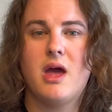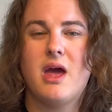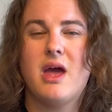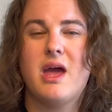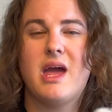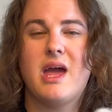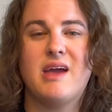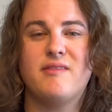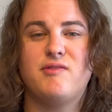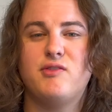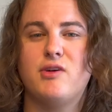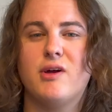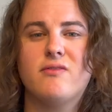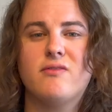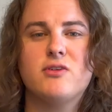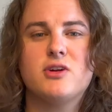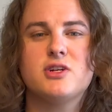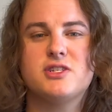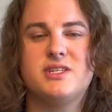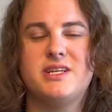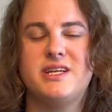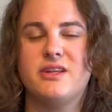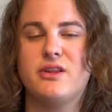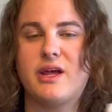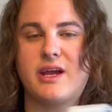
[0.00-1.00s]
If you ever
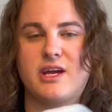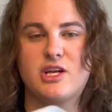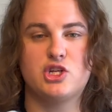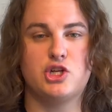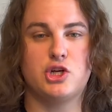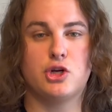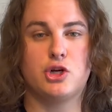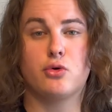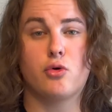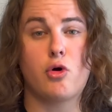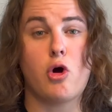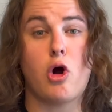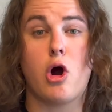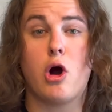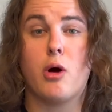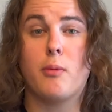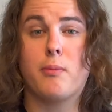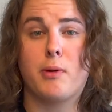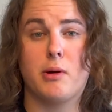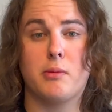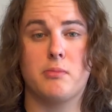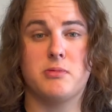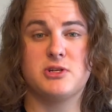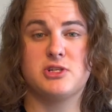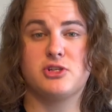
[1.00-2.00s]
just need like a general
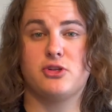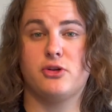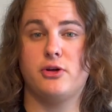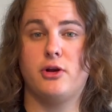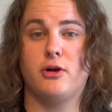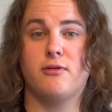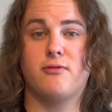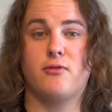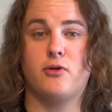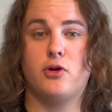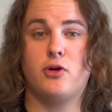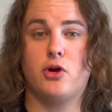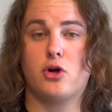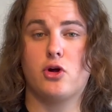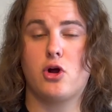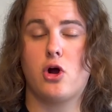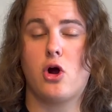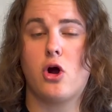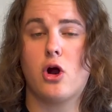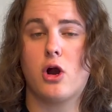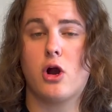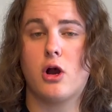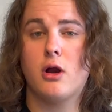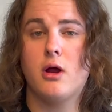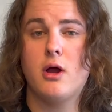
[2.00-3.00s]
all-purpose cleaner for your
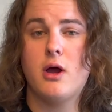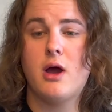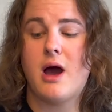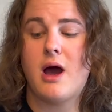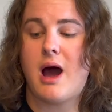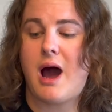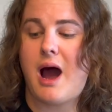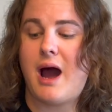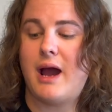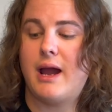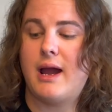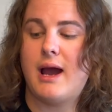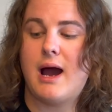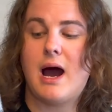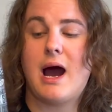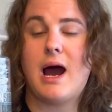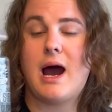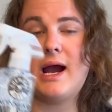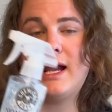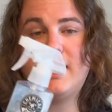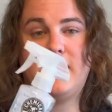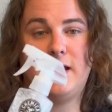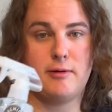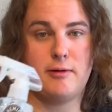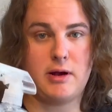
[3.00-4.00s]
car, I
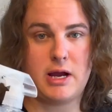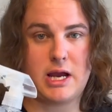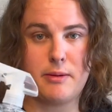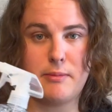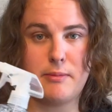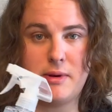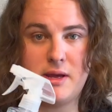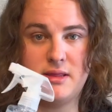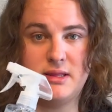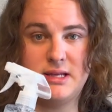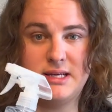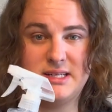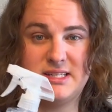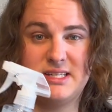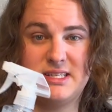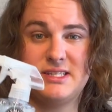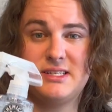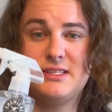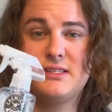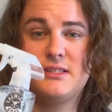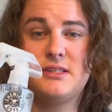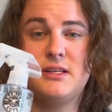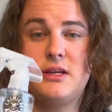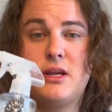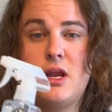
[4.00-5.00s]
highly recommend this. This
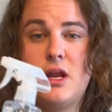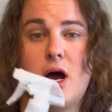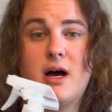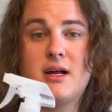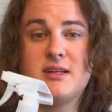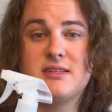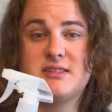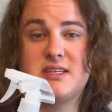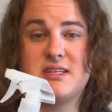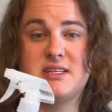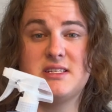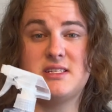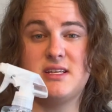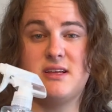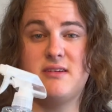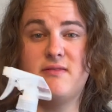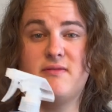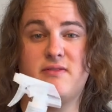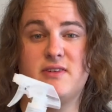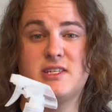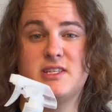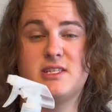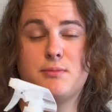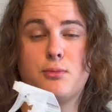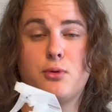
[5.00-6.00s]
is the Nonsense
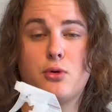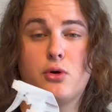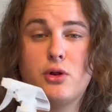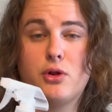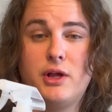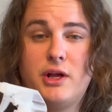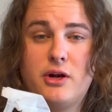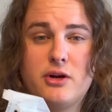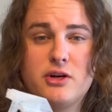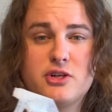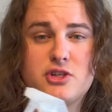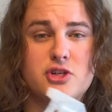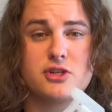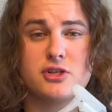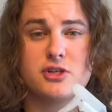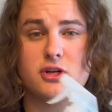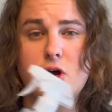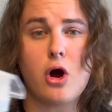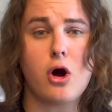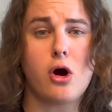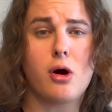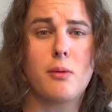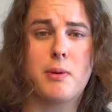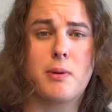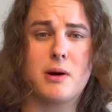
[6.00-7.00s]
Invisible Cleaner. It's just an
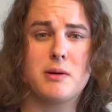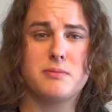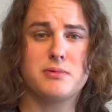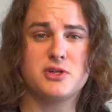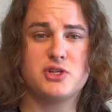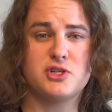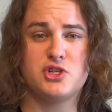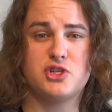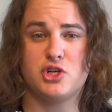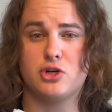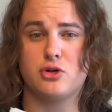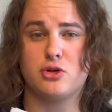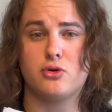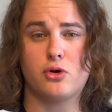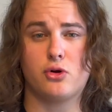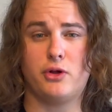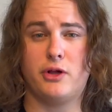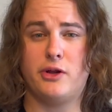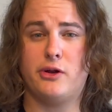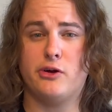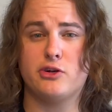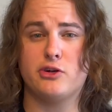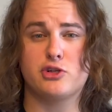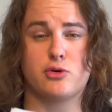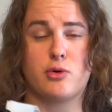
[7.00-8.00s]
all-purpose general
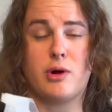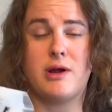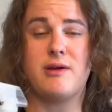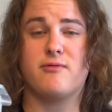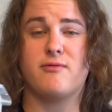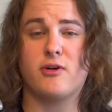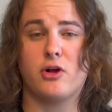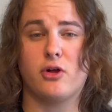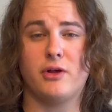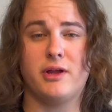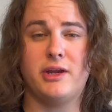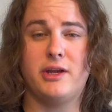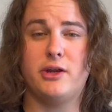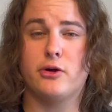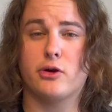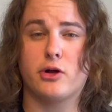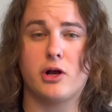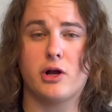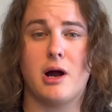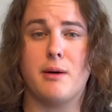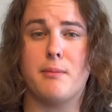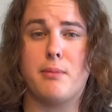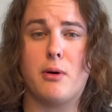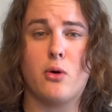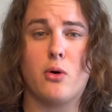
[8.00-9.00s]
cleaner. It's great for cleaning your
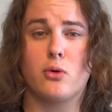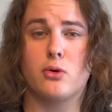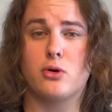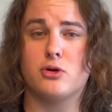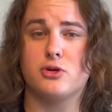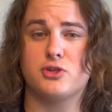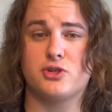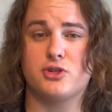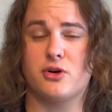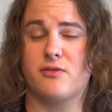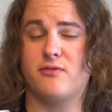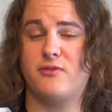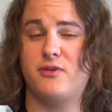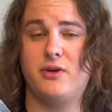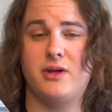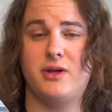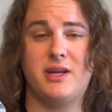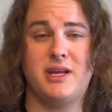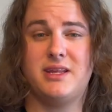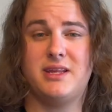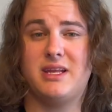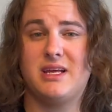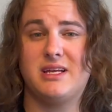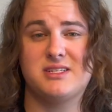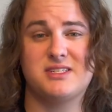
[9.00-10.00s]
cup holders, or if you get
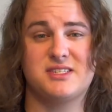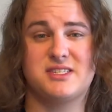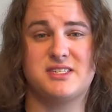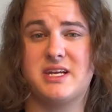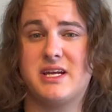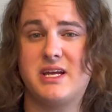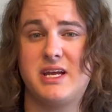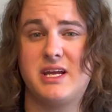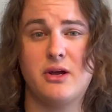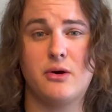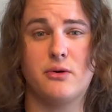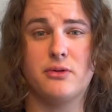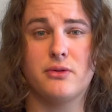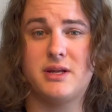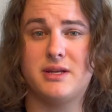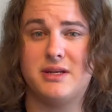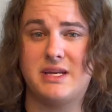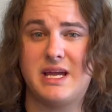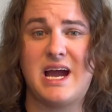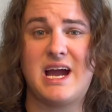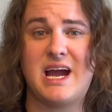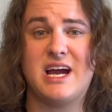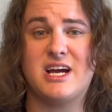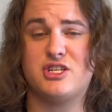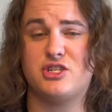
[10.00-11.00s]
anything sticky on the
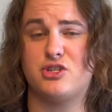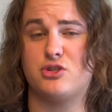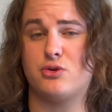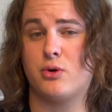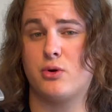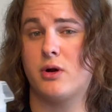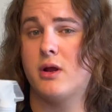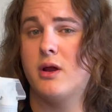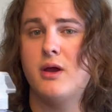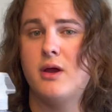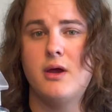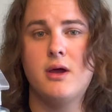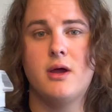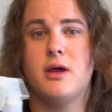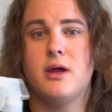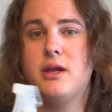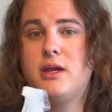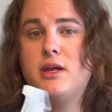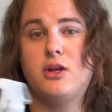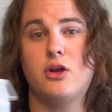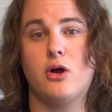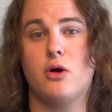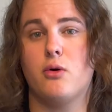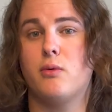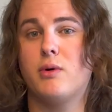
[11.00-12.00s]
dash, or
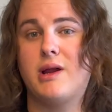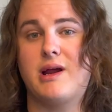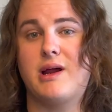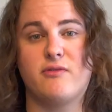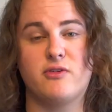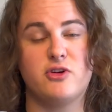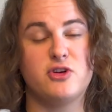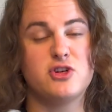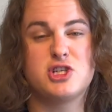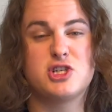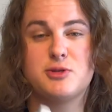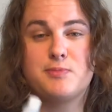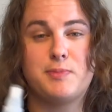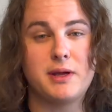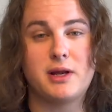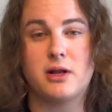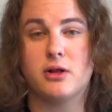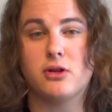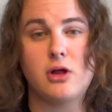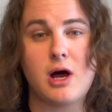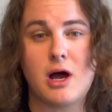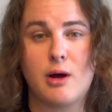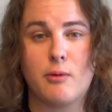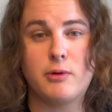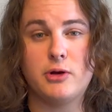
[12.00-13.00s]
you know, whatever, you spit a
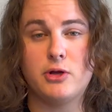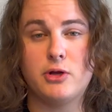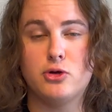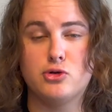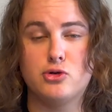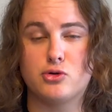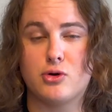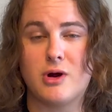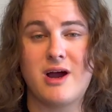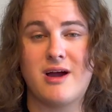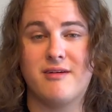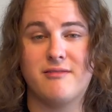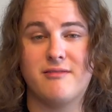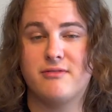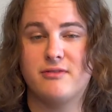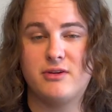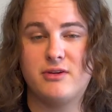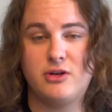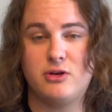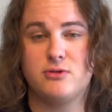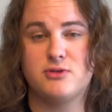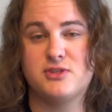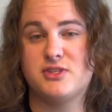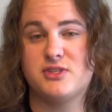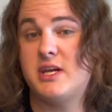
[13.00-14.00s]
lot when you drive and
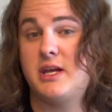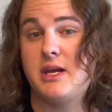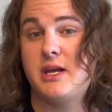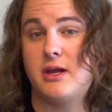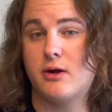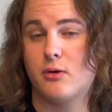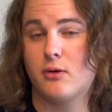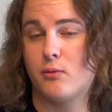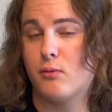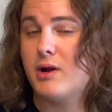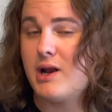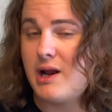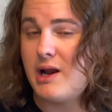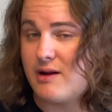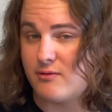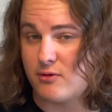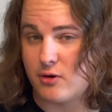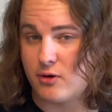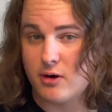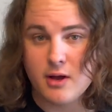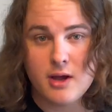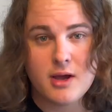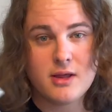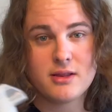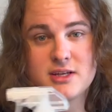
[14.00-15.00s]
you sing or
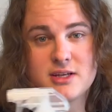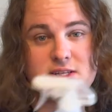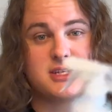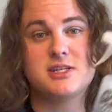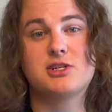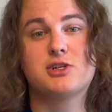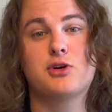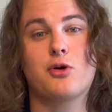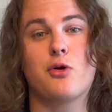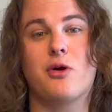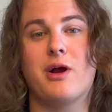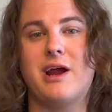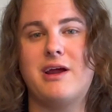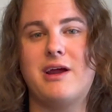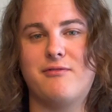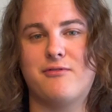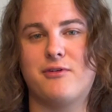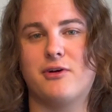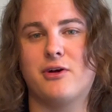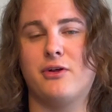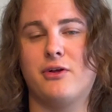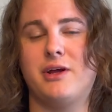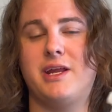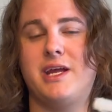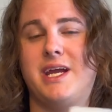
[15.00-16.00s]
whatever. This is great for
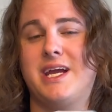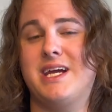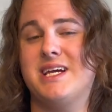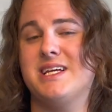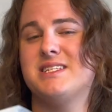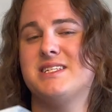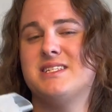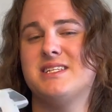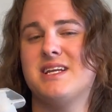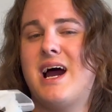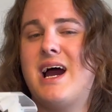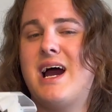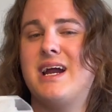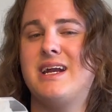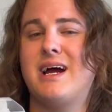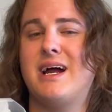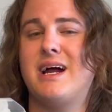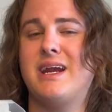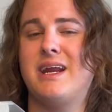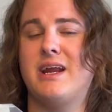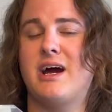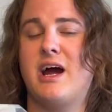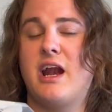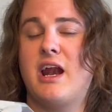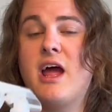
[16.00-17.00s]
cleaning it. It's
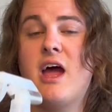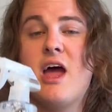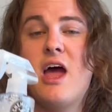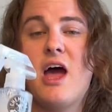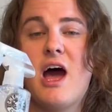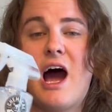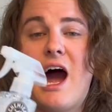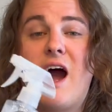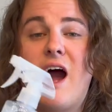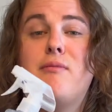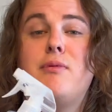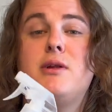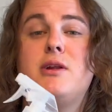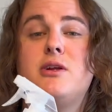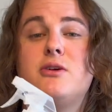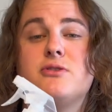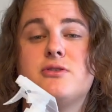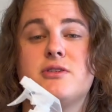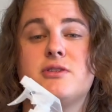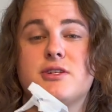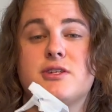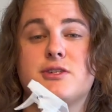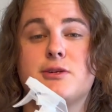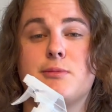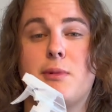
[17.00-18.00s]
$9.99. I've been
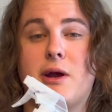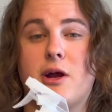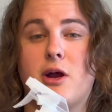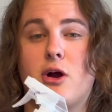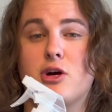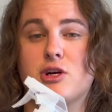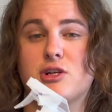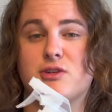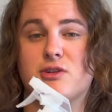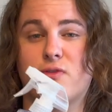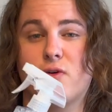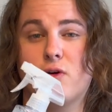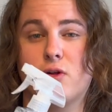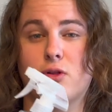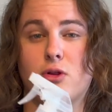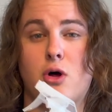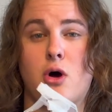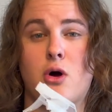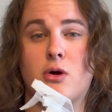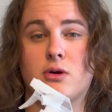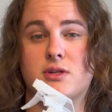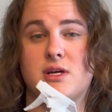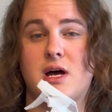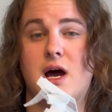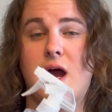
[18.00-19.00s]
using this on my cars for a
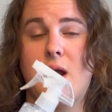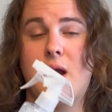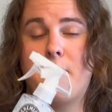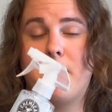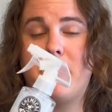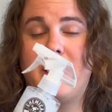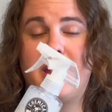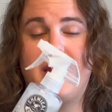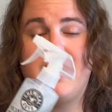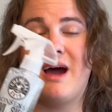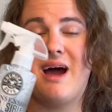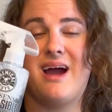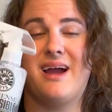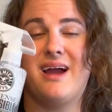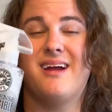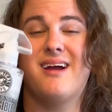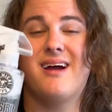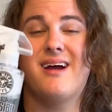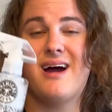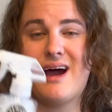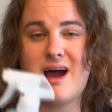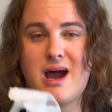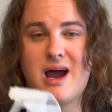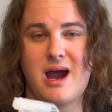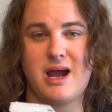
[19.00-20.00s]
long time, and I
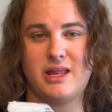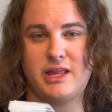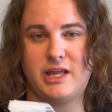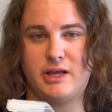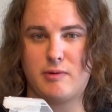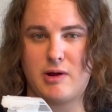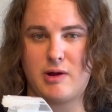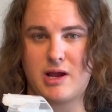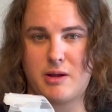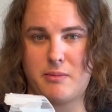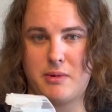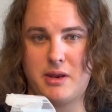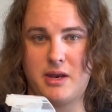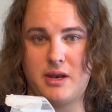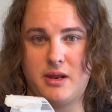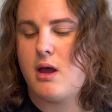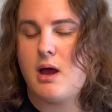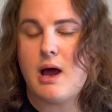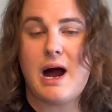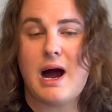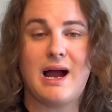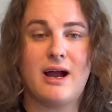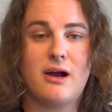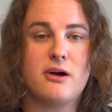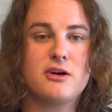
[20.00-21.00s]
highly recommend it.
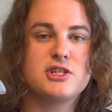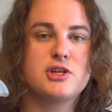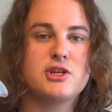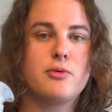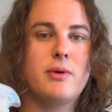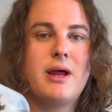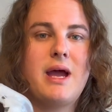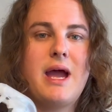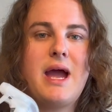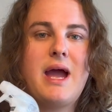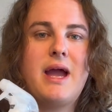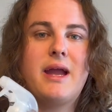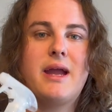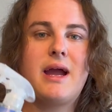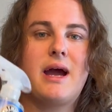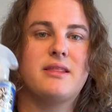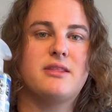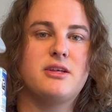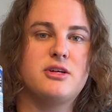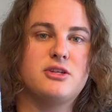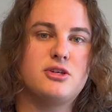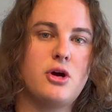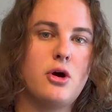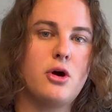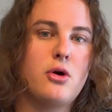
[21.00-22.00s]
I also went ahead and got
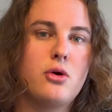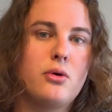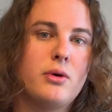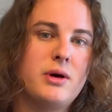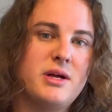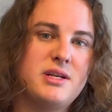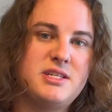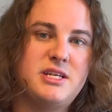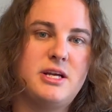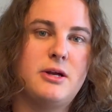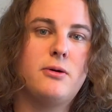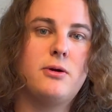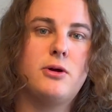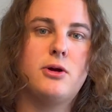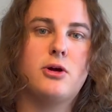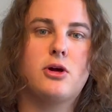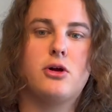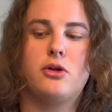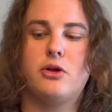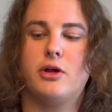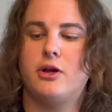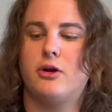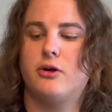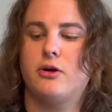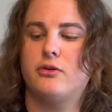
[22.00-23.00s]
the Total Interior
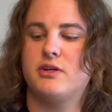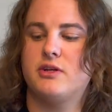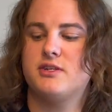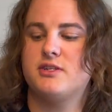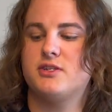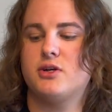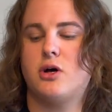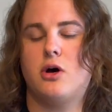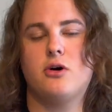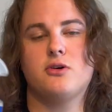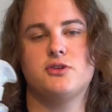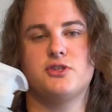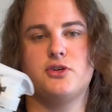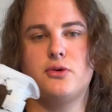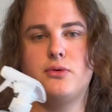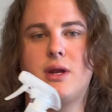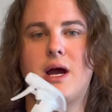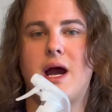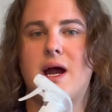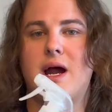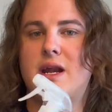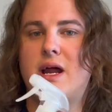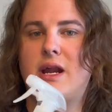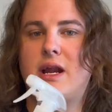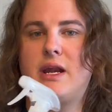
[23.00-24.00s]
Cleaner. This is also
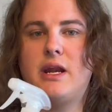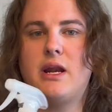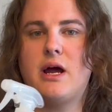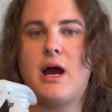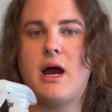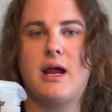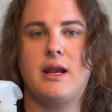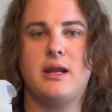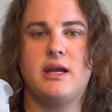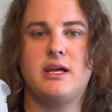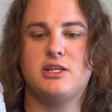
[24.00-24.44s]
$9.99.